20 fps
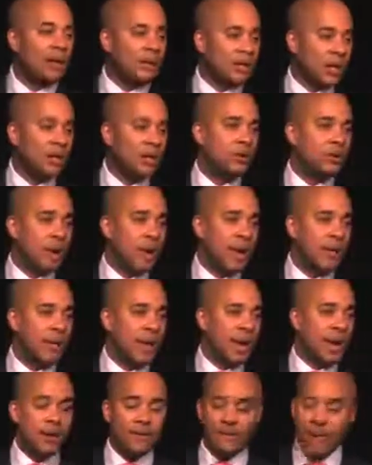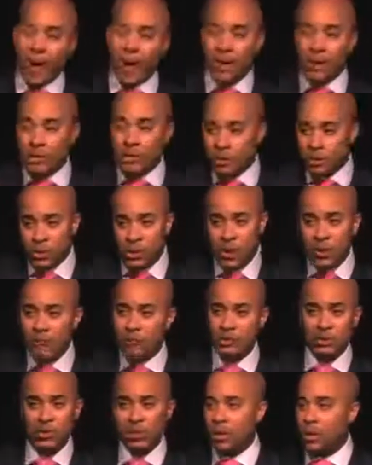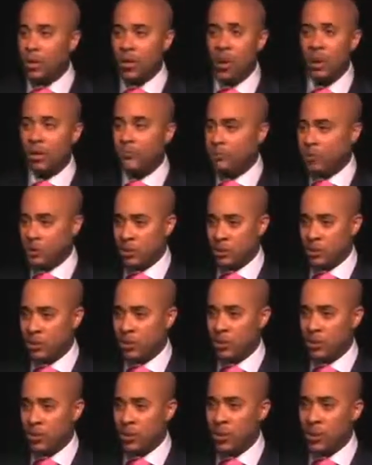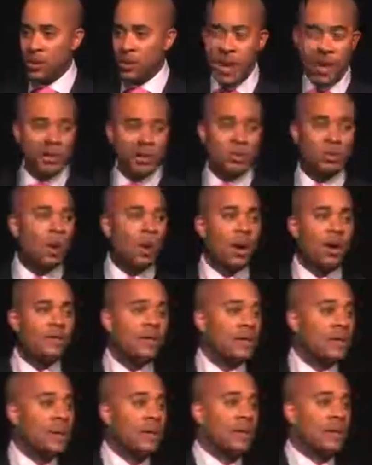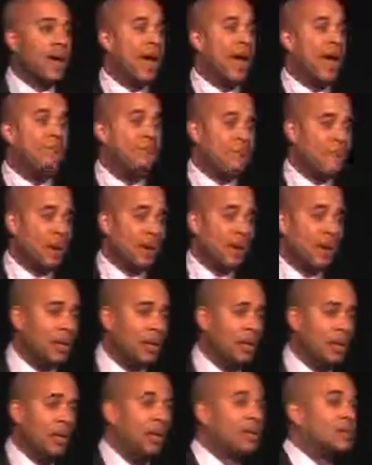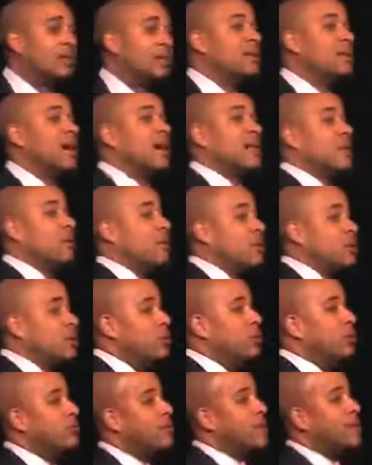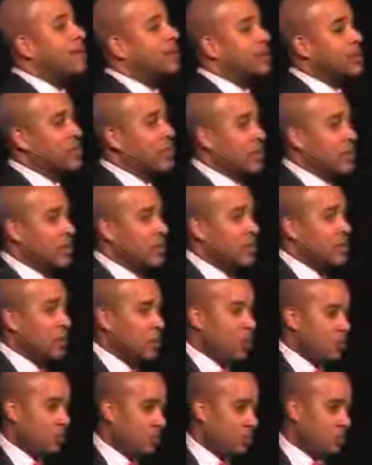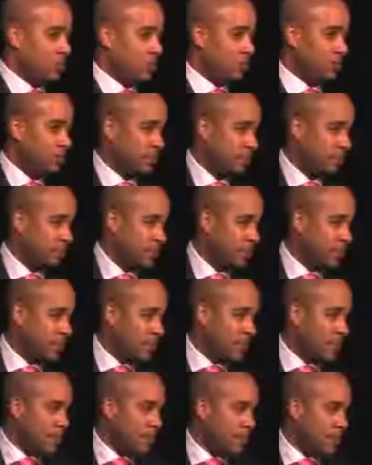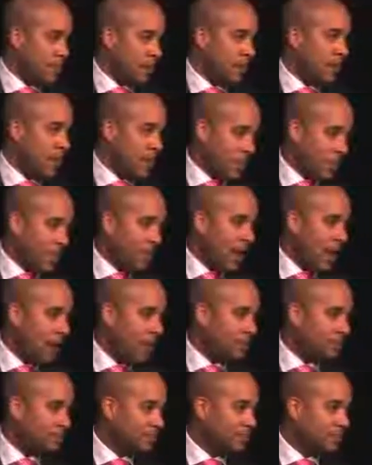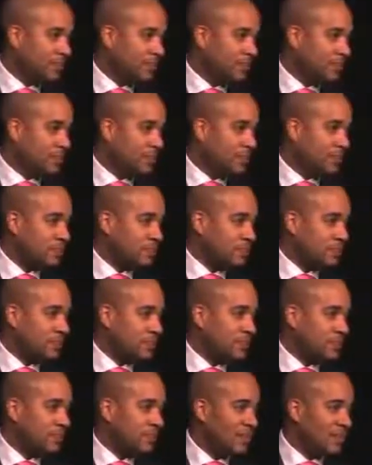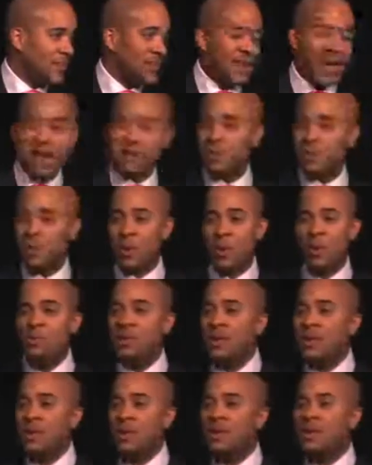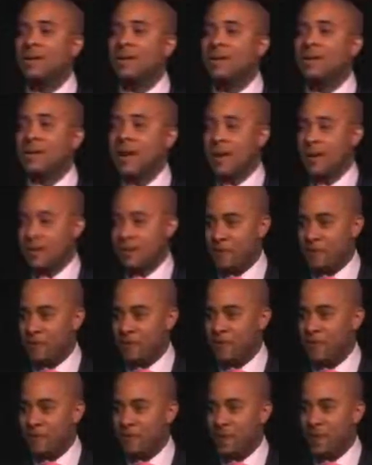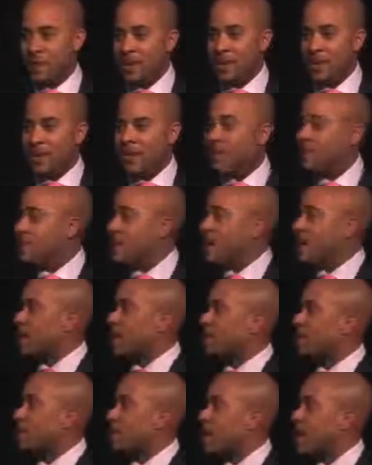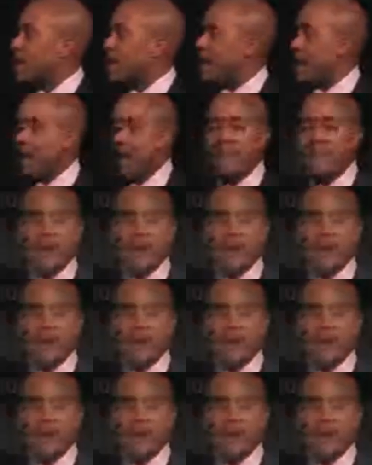can tell you right now, if I can do it, every single one of you can do it. And it's one thing to have a Bentley, but it's another when you've never seen the note. Am I right? That's worth it in itself. But not only that, how